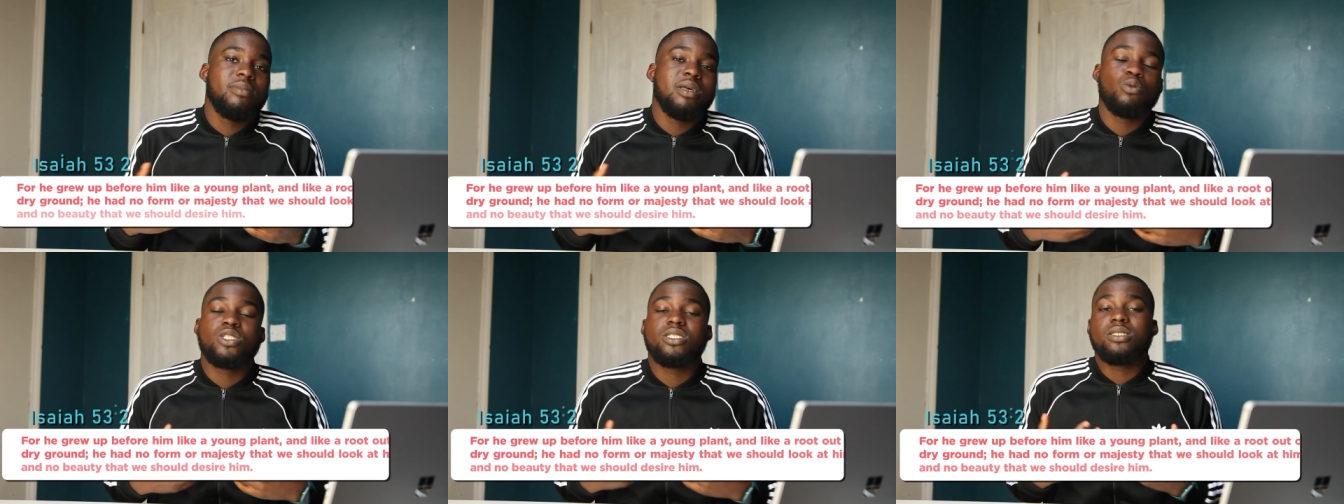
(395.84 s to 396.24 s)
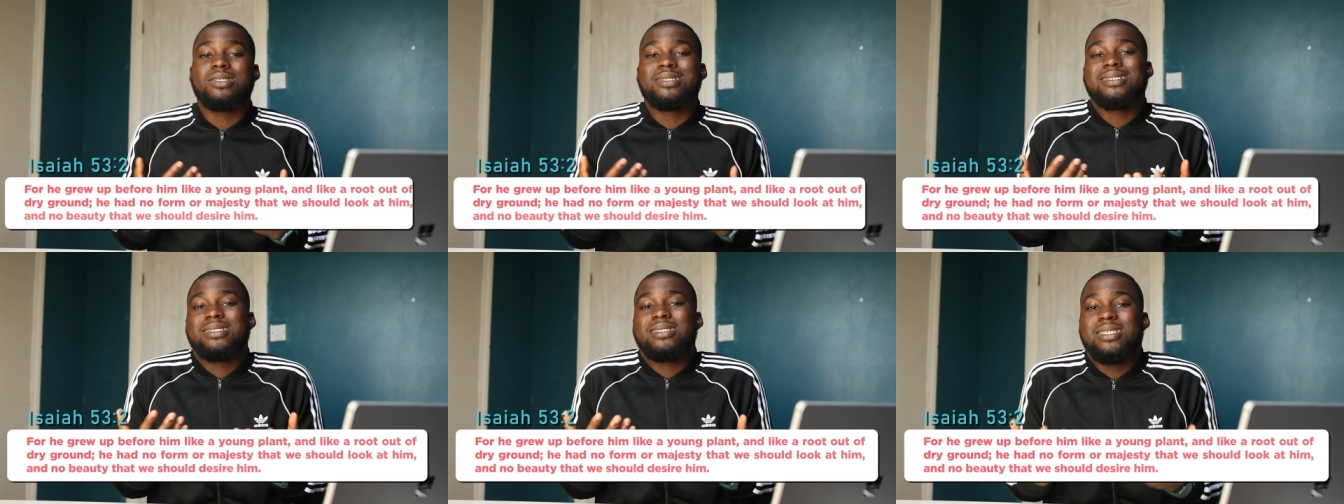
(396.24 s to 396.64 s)
that we should
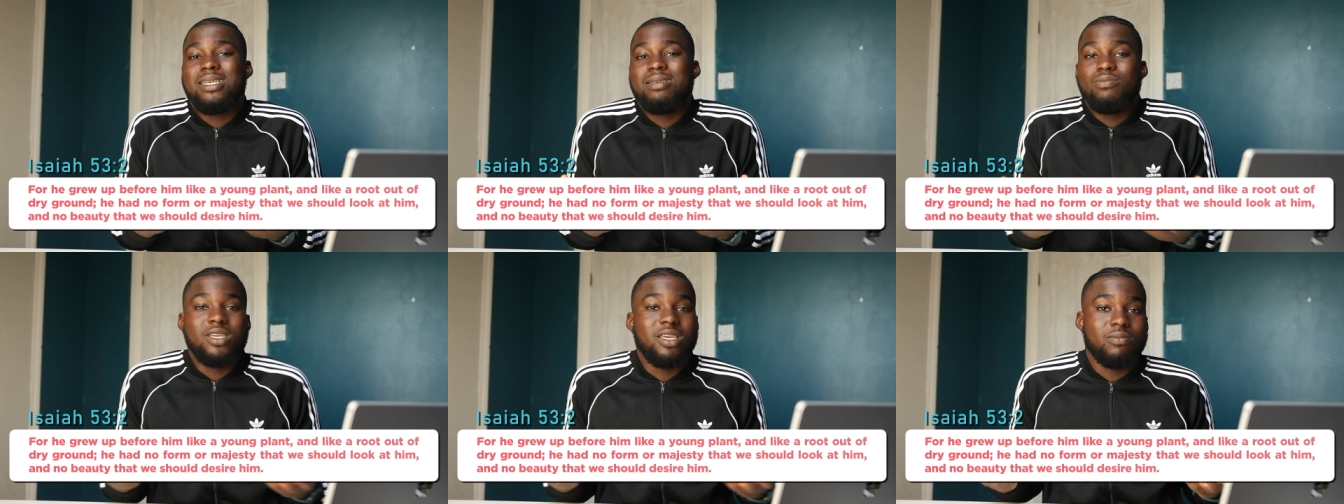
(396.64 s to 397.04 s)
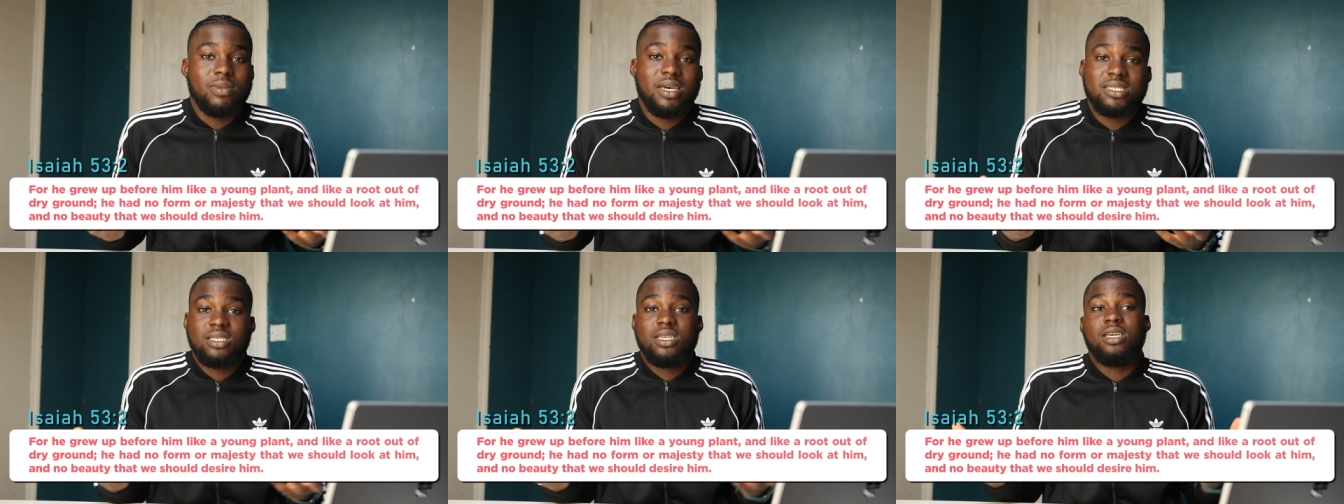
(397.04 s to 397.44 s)
esteem him
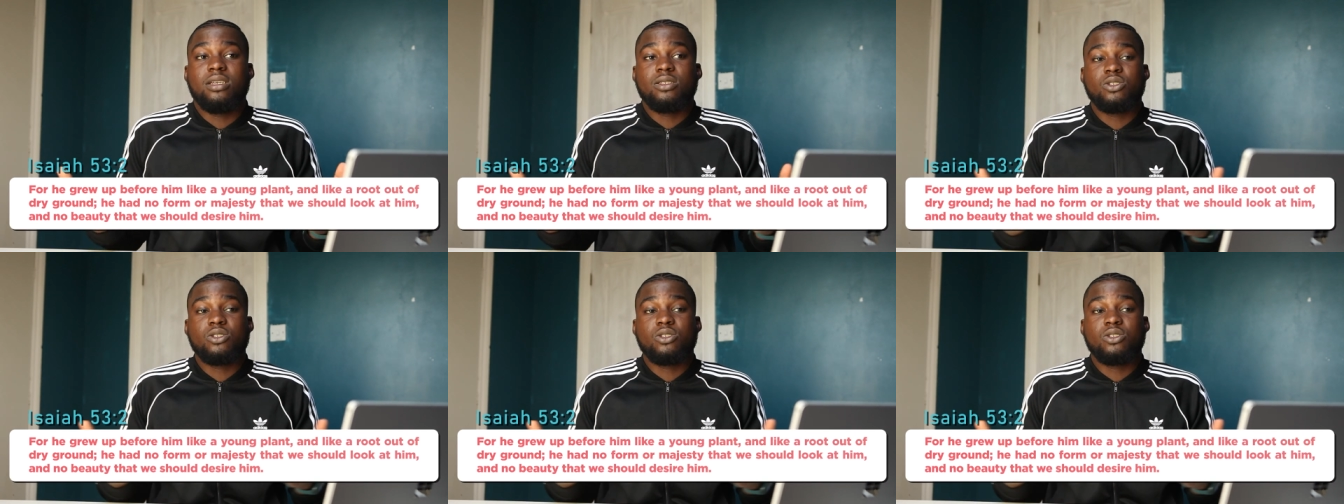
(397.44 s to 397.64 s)
as king.